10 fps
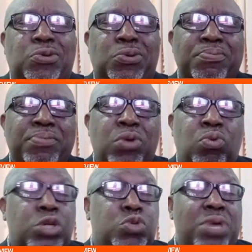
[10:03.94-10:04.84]
to
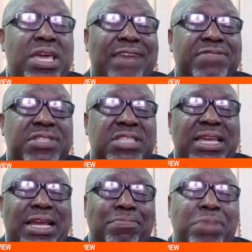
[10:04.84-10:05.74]
what we have
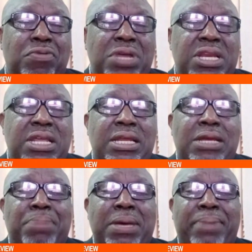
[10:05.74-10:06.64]
seen and been reading in
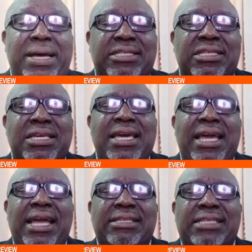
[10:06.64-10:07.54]
the papers
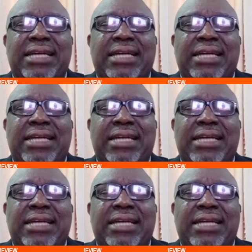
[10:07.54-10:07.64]
is